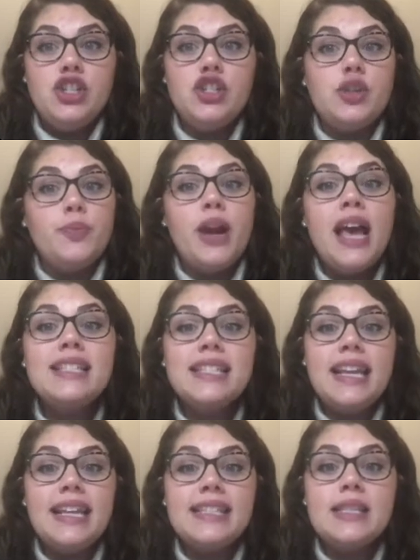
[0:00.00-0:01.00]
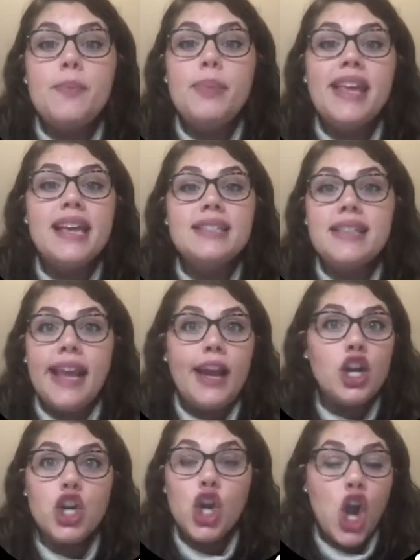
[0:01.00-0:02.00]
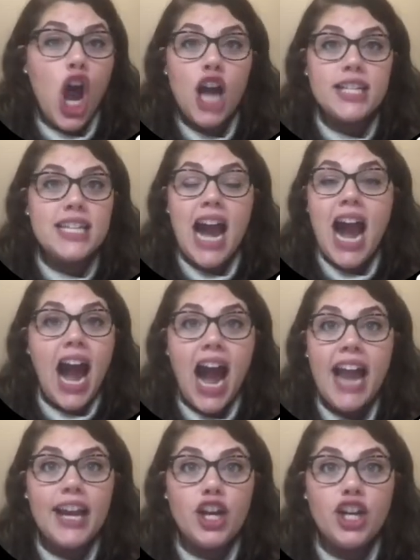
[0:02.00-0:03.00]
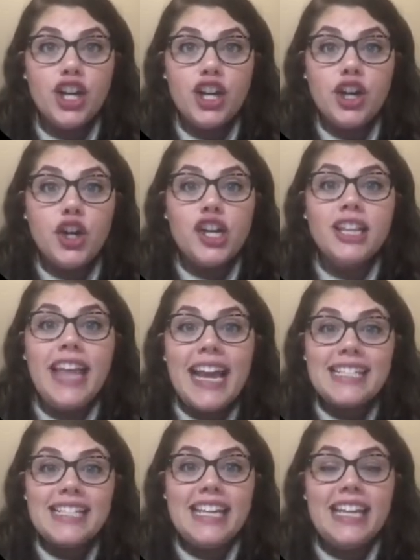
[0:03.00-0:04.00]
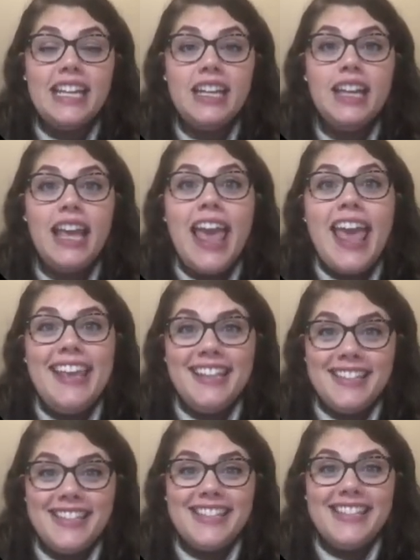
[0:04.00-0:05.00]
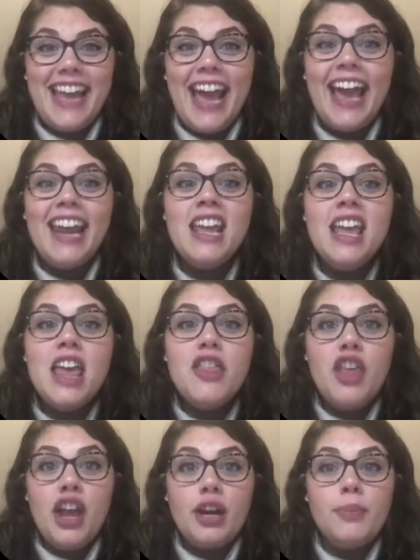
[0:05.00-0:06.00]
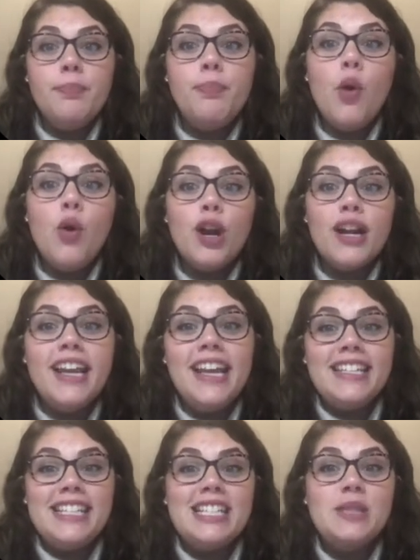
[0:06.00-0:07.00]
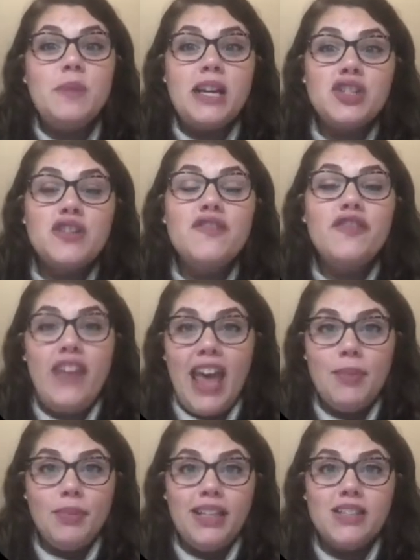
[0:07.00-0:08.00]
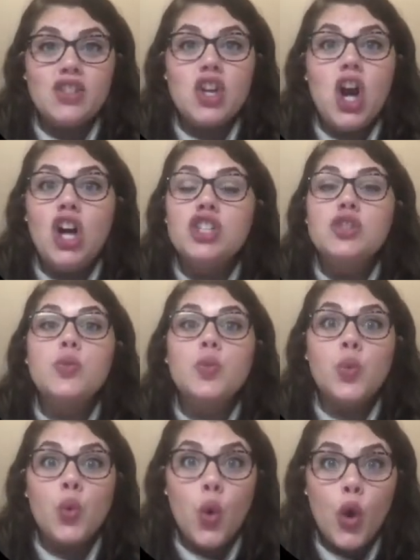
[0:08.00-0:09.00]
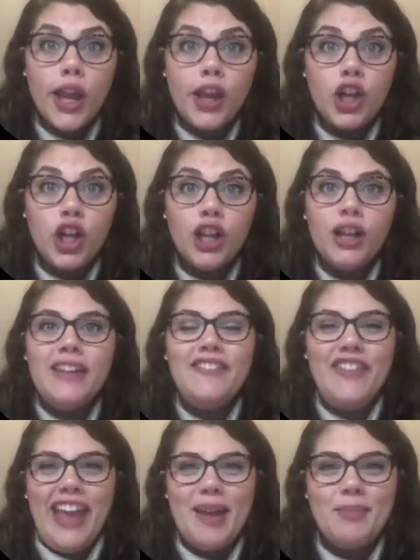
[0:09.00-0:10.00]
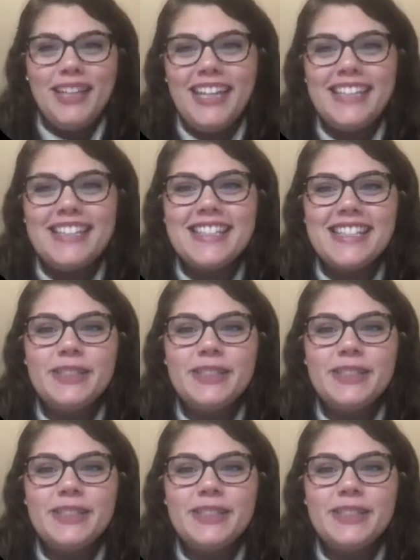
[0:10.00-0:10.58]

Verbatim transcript: or presidents because they are not hired or elected. Instead, they are born into special families called royal families.